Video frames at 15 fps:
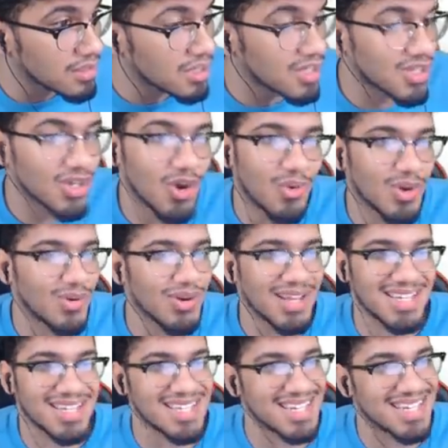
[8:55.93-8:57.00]
Yo, we don't
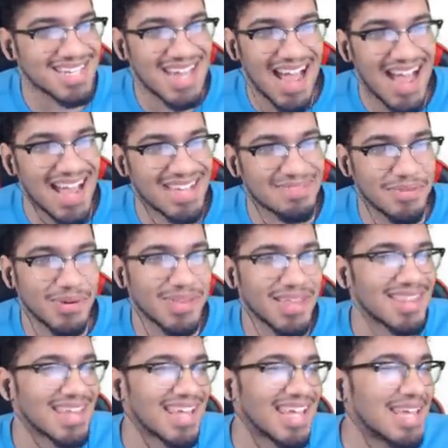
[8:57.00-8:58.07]
get to see his eyes, bro. They,
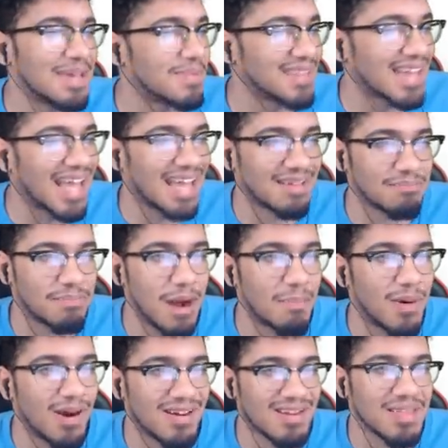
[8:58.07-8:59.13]
they keeping that a part of the